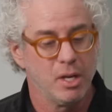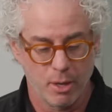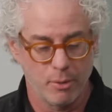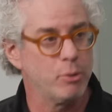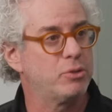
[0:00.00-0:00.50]

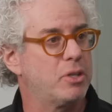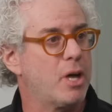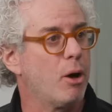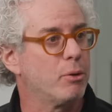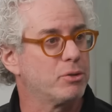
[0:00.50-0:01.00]
Now, those
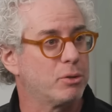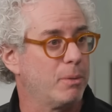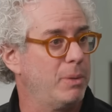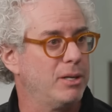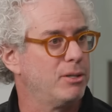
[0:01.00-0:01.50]
cells
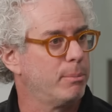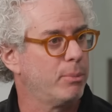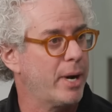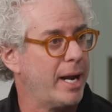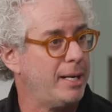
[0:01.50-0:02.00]
could be in your
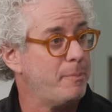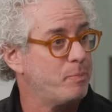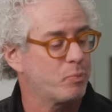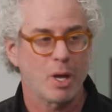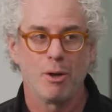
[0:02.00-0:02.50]
brain,
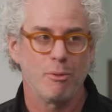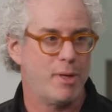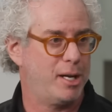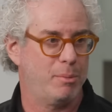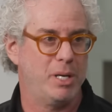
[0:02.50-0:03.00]

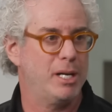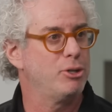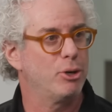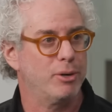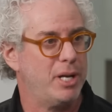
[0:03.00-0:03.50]
they could be
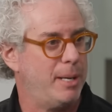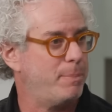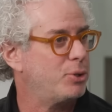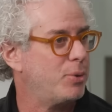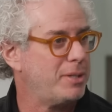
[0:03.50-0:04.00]
in your
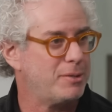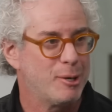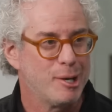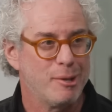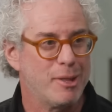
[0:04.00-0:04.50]
hip joint,
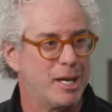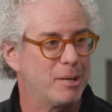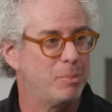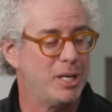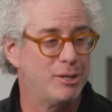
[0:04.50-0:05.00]
they
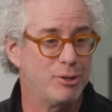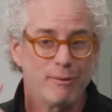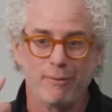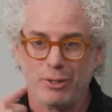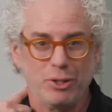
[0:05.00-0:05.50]
could be in
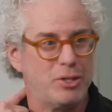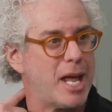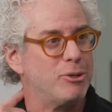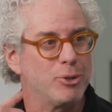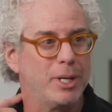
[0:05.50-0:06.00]
your
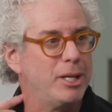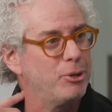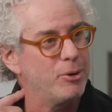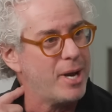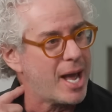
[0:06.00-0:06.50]
facet joint in
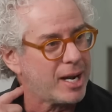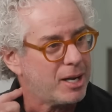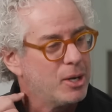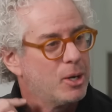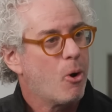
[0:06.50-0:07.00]
your
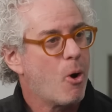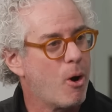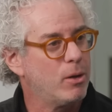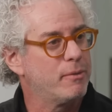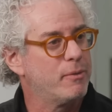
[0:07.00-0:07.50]
neck,
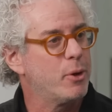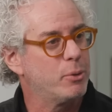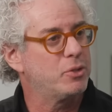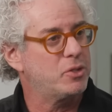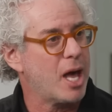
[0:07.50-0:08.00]
all of
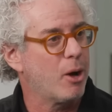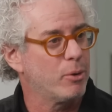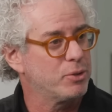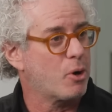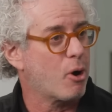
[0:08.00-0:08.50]
those
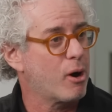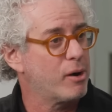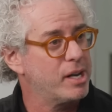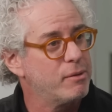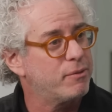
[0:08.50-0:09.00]
cells
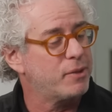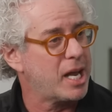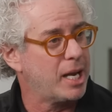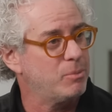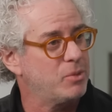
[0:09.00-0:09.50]
are
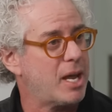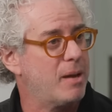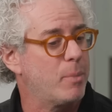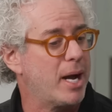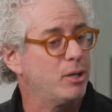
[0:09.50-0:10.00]
inflamed,
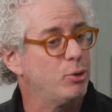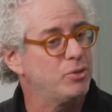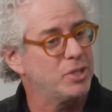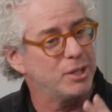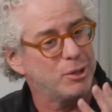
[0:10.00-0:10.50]
and by
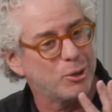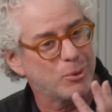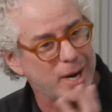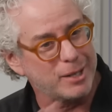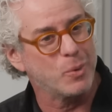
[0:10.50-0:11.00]
using the
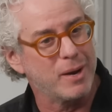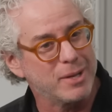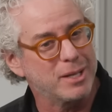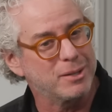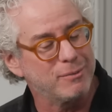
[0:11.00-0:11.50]
correct
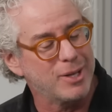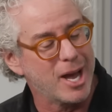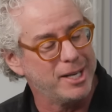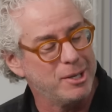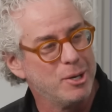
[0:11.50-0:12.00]
wavelength of
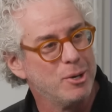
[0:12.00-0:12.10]
light,